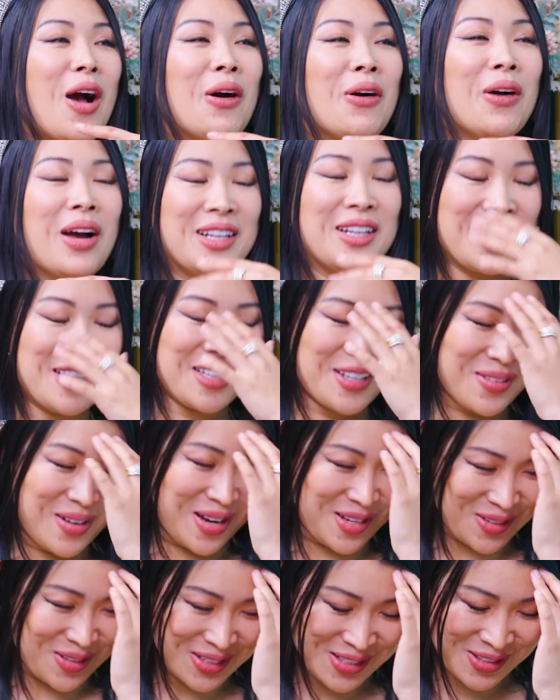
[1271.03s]
Oh, I didn't know. I
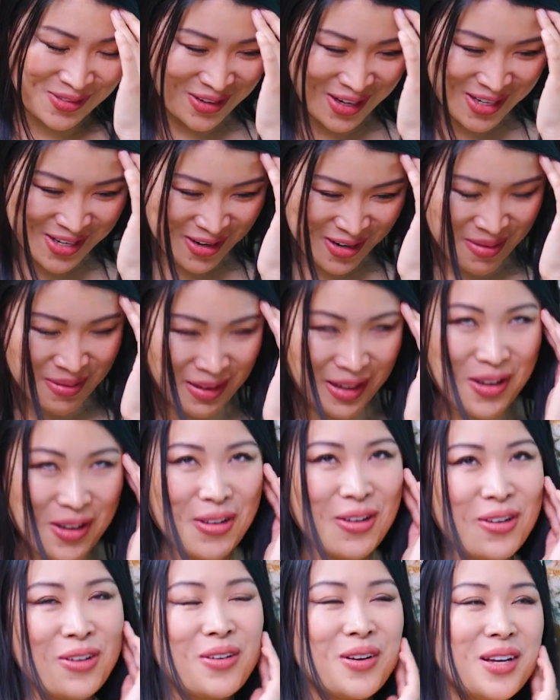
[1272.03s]
saw his facial. I'm like,
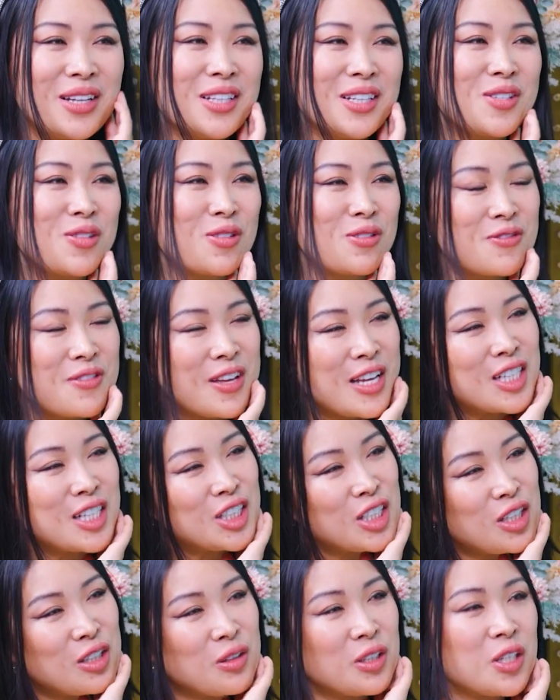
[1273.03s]
oh, he does your facial,